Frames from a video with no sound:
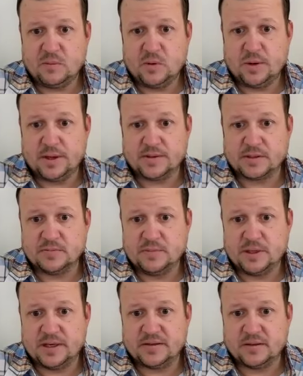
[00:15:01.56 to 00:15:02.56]
points,
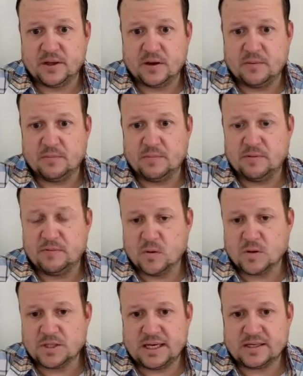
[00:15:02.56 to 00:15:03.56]
but before
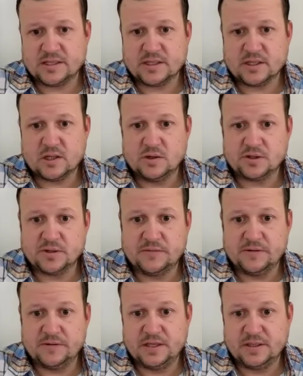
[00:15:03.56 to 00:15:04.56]
taxes, closer to
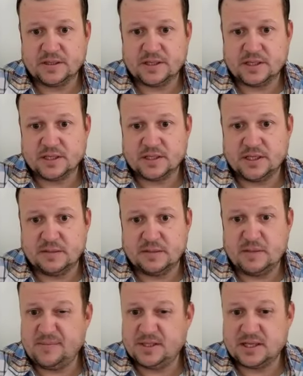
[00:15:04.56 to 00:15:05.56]
15 to 16,
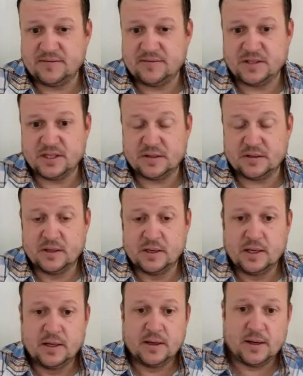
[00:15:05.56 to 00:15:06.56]
maybe 17.
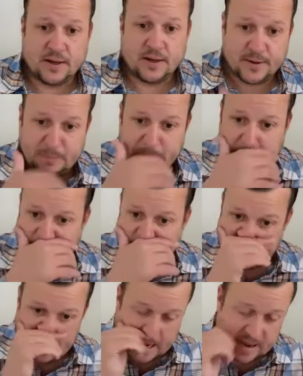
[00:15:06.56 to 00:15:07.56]
I
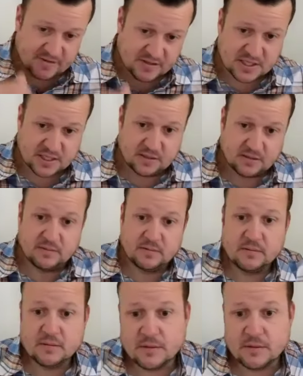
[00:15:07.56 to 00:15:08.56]
haven't seen
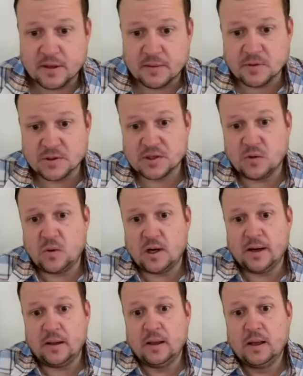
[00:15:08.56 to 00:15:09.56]
the numbers in a
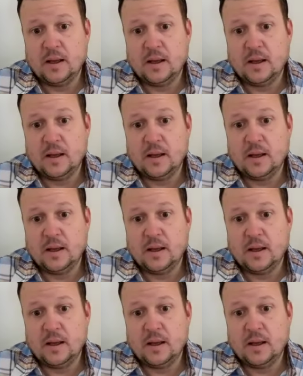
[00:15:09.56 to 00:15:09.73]
while,